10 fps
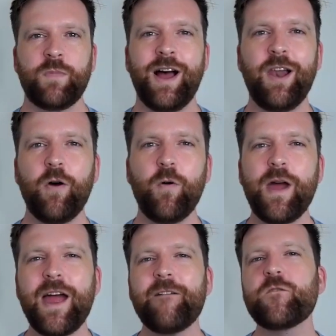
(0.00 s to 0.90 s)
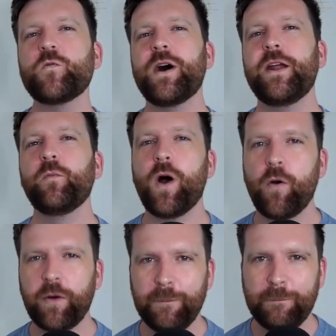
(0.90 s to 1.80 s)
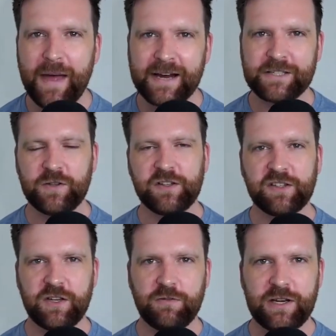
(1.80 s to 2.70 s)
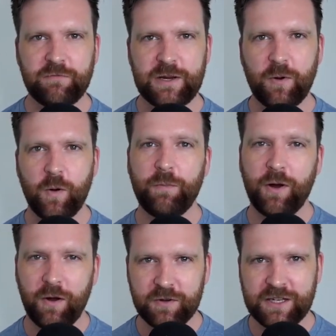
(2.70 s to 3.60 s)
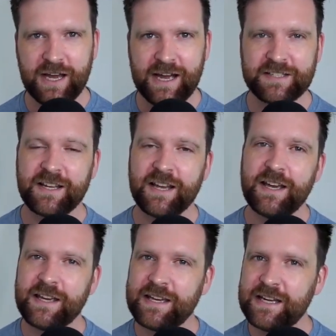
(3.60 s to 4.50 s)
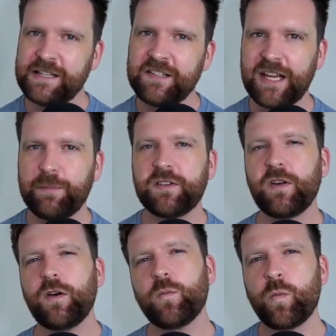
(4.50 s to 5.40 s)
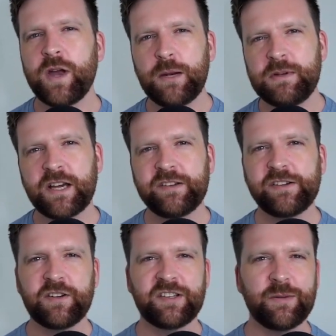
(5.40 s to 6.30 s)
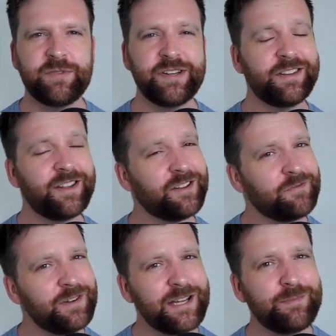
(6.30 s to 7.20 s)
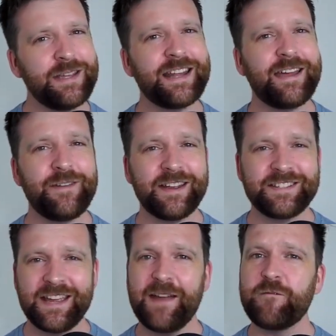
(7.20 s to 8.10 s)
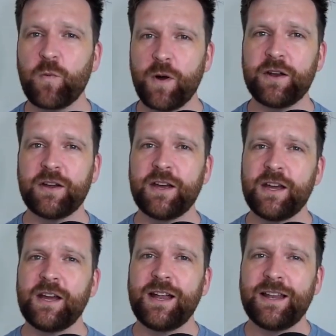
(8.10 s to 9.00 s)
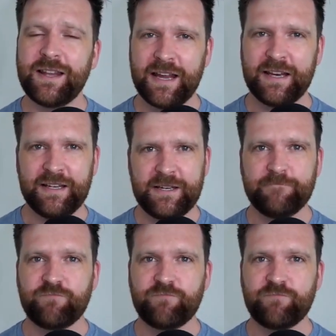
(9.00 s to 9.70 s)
Hello, everyone, and welcome back to the Security Repo podcast. In this episode, we're going to be touching on a subject that's really been affecting everyone lately,